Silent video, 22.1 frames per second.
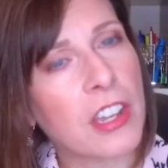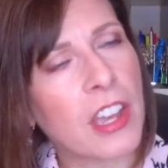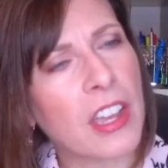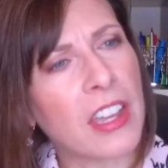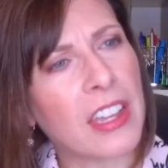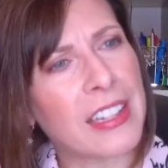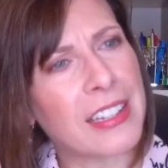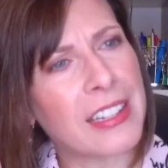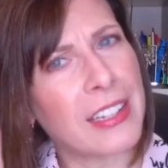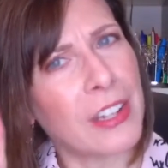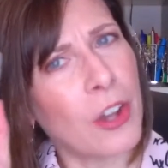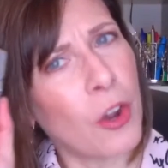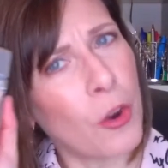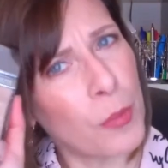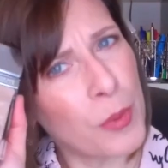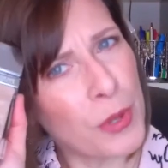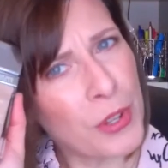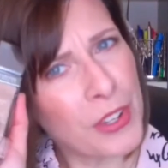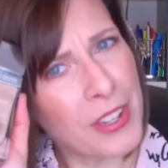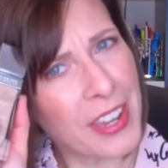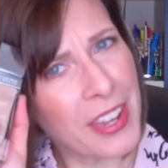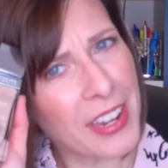I hope
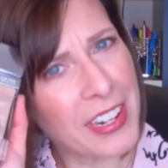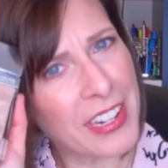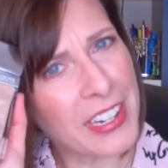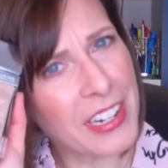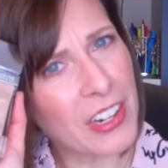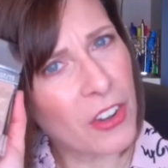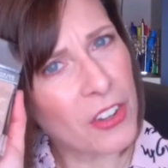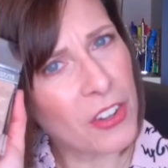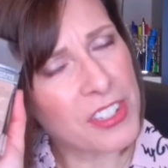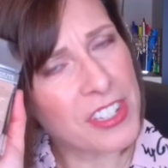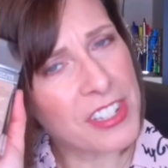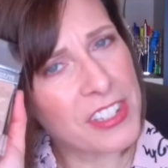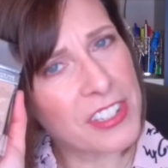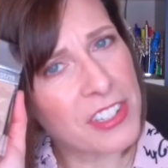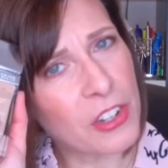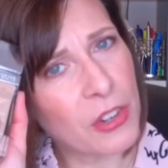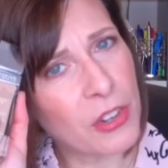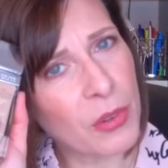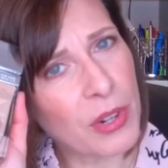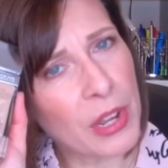you can get it at Ulta still.